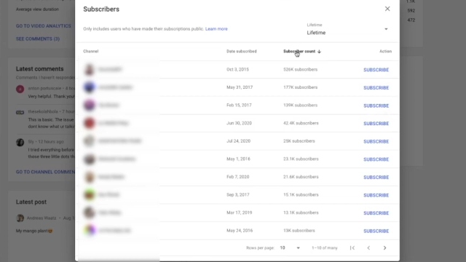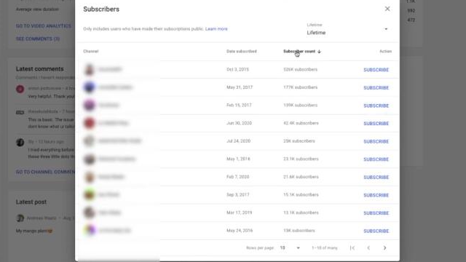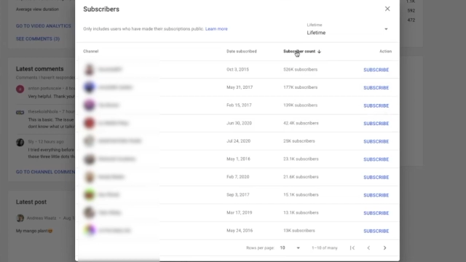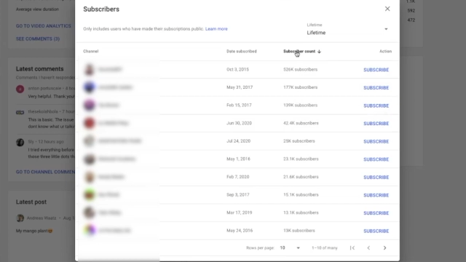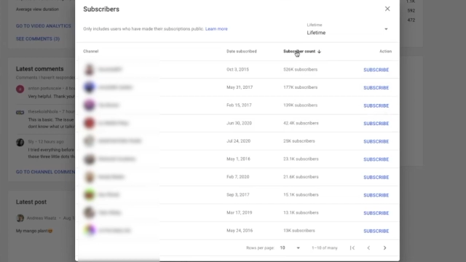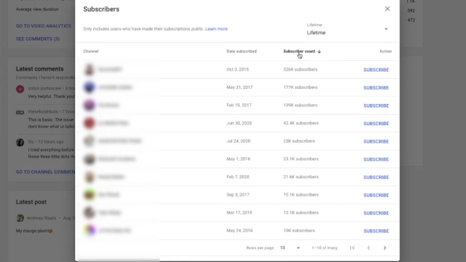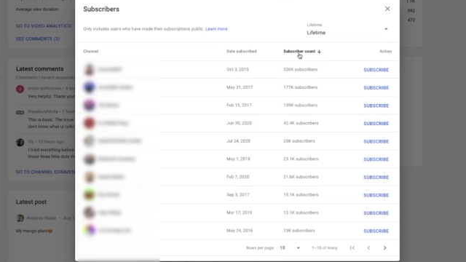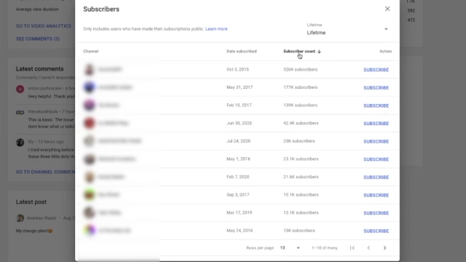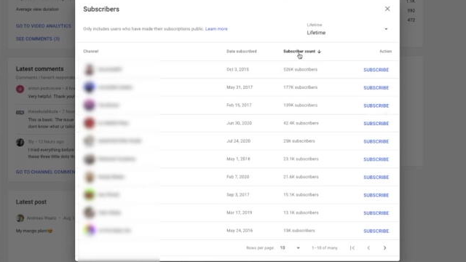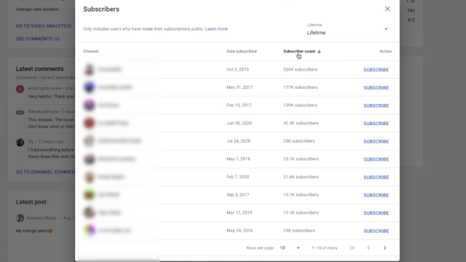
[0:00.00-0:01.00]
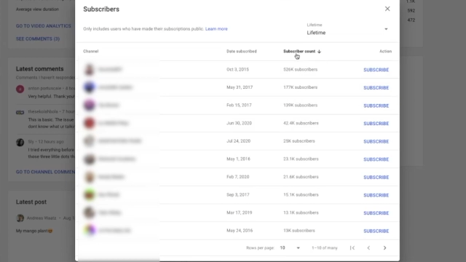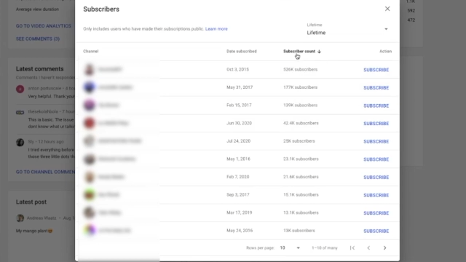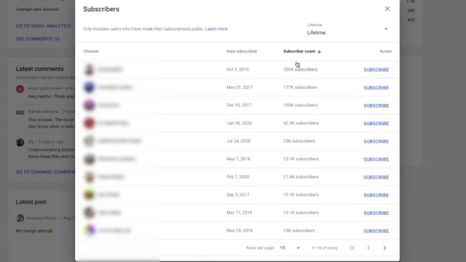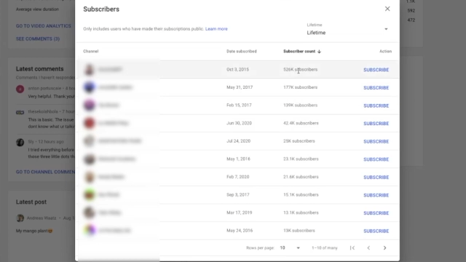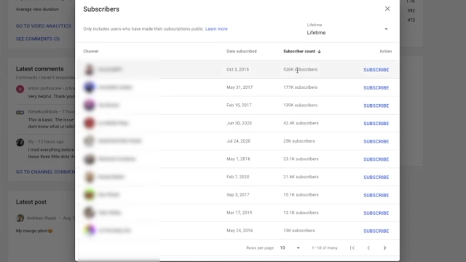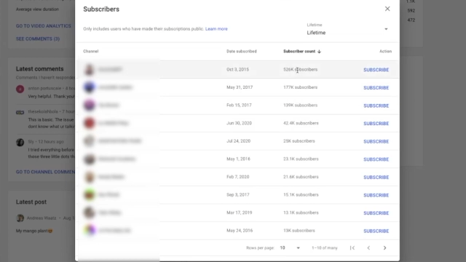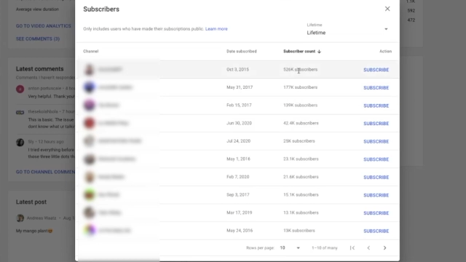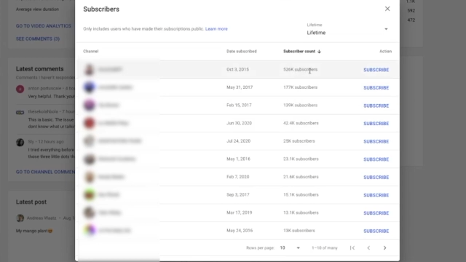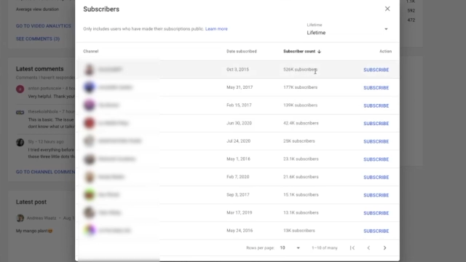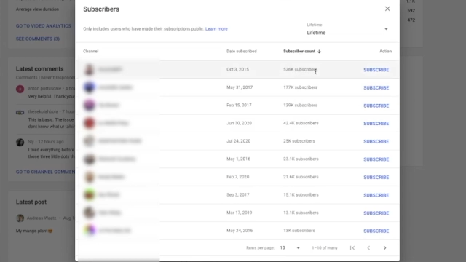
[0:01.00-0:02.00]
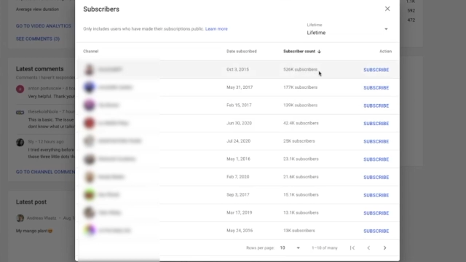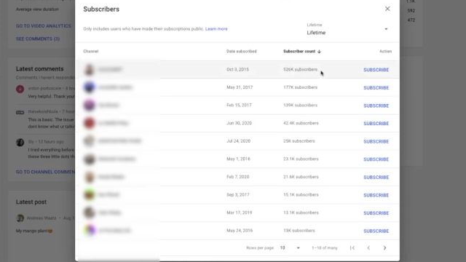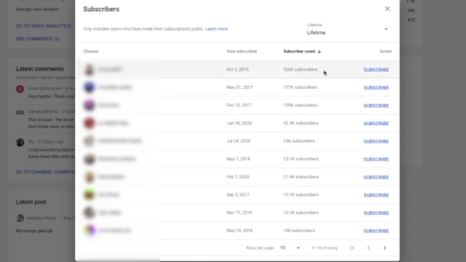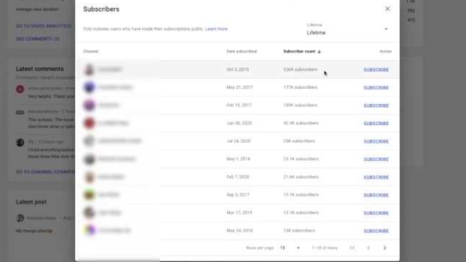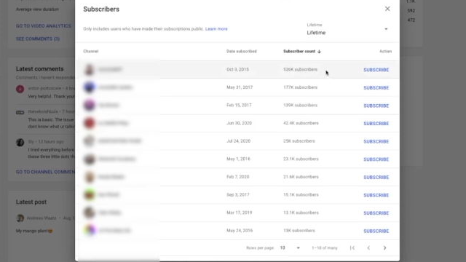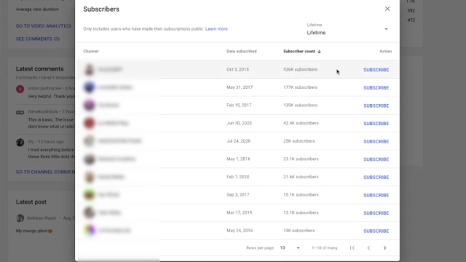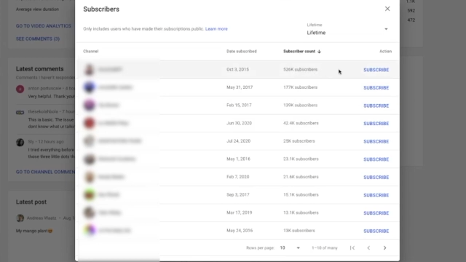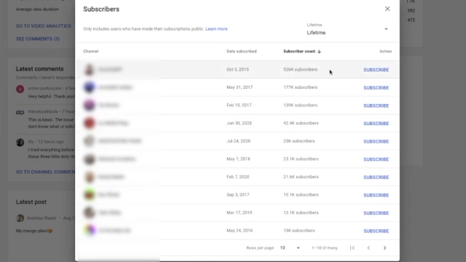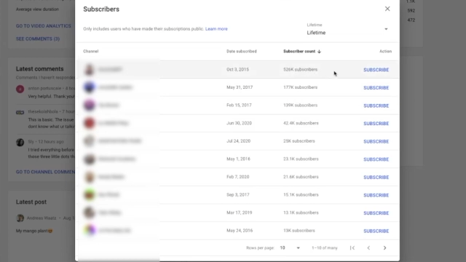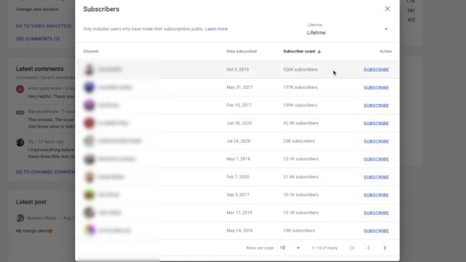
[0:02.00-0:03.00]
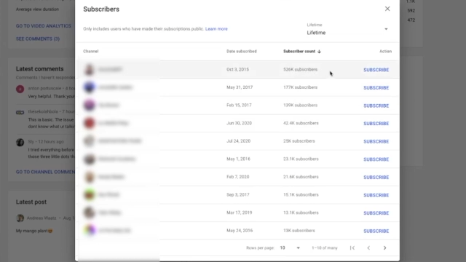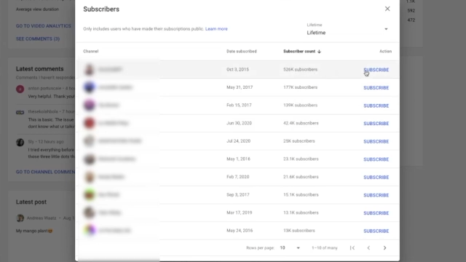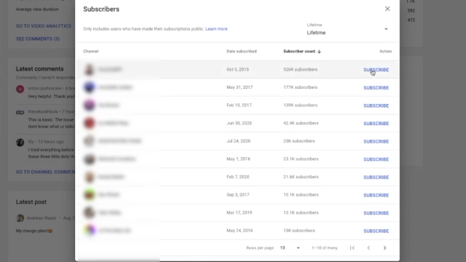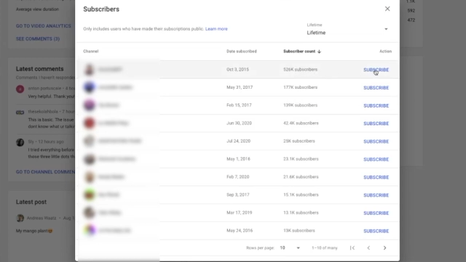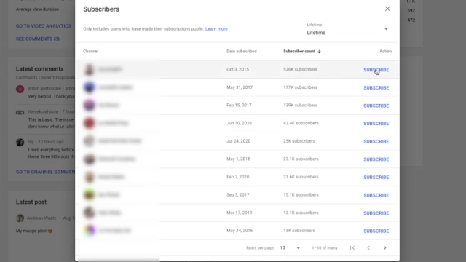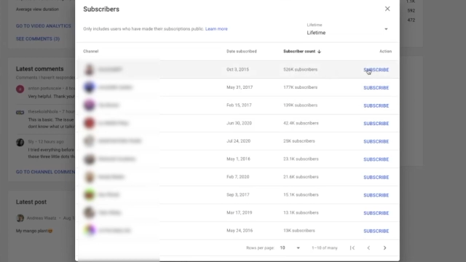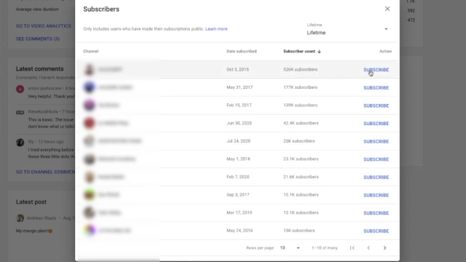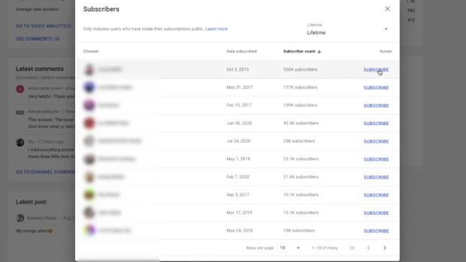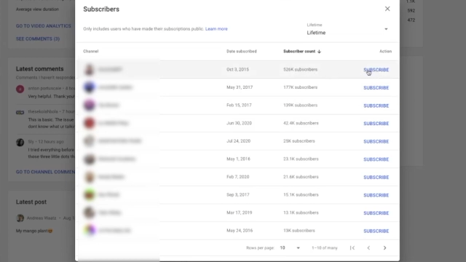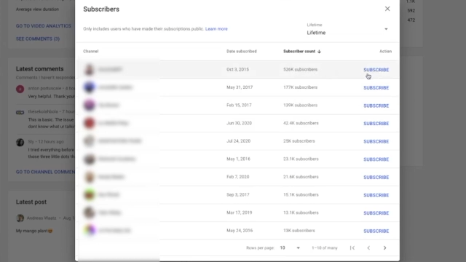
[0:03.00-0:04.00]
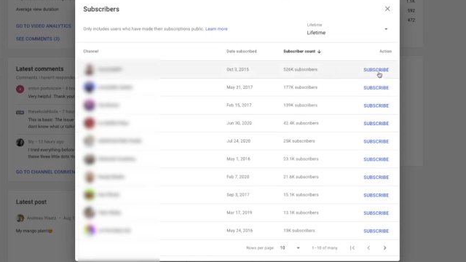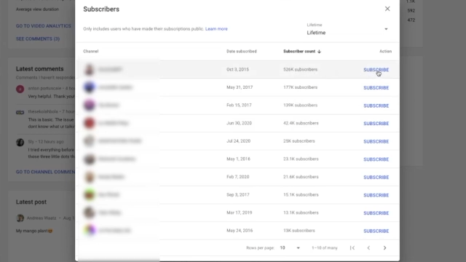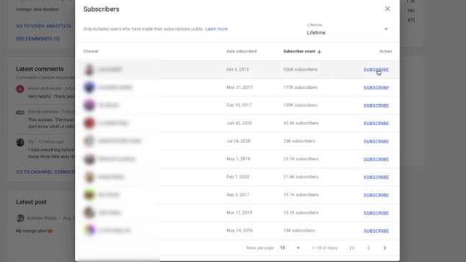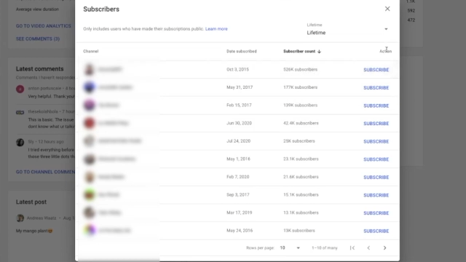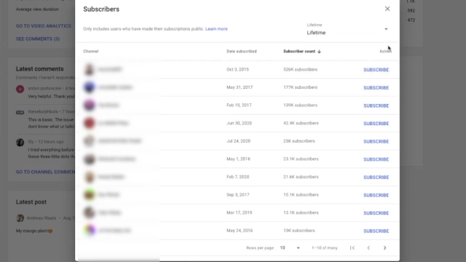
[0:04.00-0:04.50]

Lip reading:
[unreadable: no face in view]